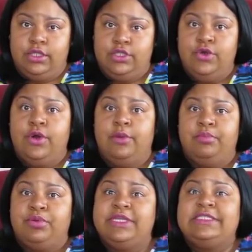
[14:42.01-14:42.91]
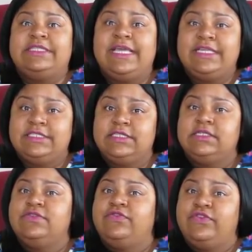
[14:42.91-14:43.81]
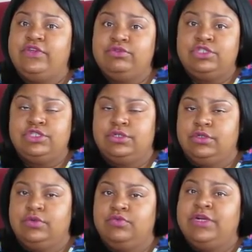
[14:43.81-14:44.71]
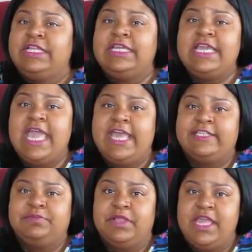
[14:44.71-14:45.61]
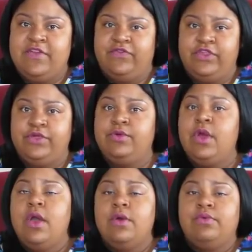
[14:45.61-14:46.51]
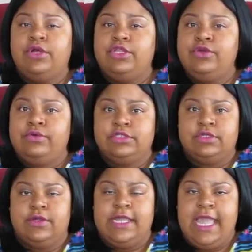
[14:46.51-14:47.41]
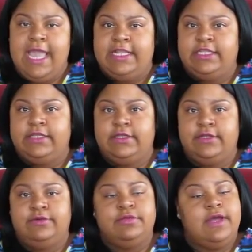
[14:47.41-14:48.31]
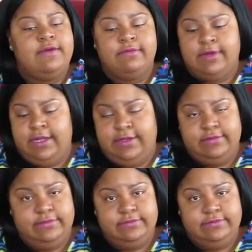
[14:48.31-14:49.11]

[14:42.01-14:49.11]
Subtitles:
your predestined future, what he has planned for you, what you was created to do, don't run.